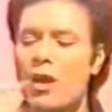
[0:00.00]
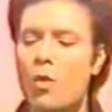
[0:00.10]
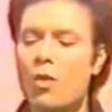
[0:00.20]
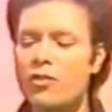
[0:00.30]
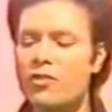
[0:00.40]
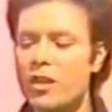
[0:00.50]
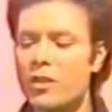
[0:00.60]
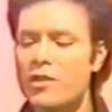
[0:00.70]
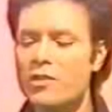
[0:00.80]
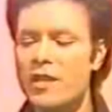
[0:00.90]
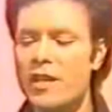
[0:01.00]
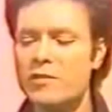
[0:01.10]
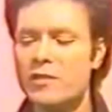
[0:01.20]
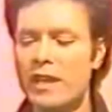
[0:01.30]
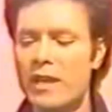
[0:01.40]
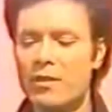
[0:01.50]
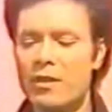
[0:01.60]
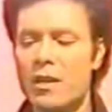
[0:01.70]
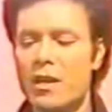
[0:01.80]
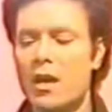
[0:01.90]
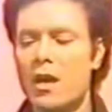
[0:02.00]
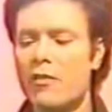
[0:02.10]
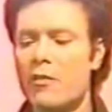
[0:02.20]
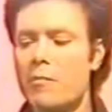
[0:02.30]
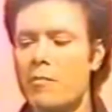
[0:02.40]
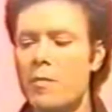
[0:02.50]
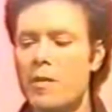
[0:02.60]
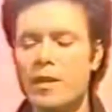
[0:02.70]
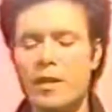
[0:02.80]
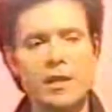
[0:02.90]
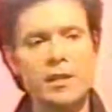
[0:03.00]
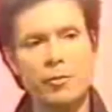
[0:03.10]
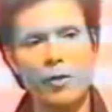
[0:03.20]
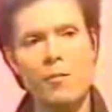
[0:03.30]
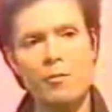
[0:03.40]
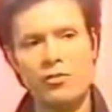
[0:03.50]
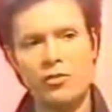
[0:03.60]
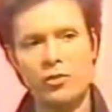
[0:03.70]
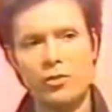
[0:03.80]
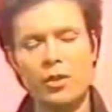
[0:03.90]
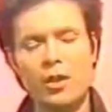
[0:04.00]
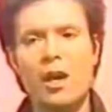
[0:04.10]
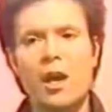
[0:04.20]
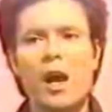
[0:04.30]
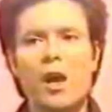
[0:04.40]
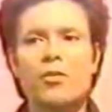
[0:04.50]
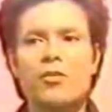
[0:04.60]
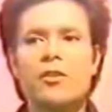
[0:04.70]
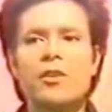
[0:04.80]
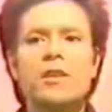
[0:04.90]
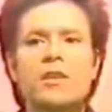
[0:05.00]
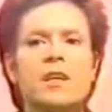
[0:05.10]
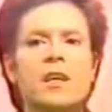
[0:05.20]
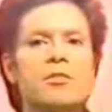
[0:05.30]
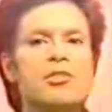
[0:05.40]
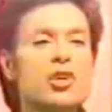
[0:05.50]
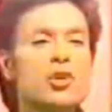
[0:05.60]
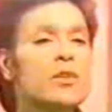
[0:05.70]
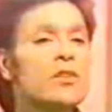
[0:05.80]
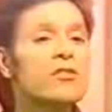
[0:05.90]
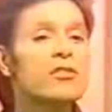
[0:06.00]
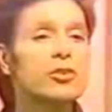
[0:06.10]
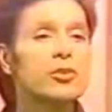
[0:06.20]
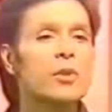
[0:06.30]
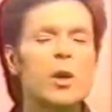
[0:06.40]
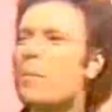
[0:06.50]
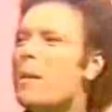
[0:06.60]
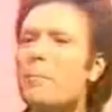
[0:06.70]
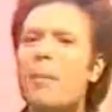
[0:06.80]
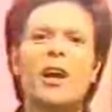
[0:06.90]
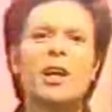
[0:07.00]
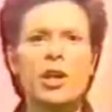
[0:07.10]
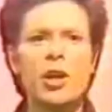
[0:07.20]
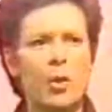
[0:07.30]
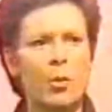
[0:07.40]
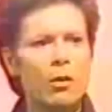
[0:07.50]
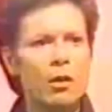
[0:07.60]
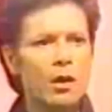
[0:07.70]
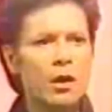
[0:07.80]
I was until I reached the age of 11. I remember being in the primary school. I was the number 2 in the school. I got beaten by a girl.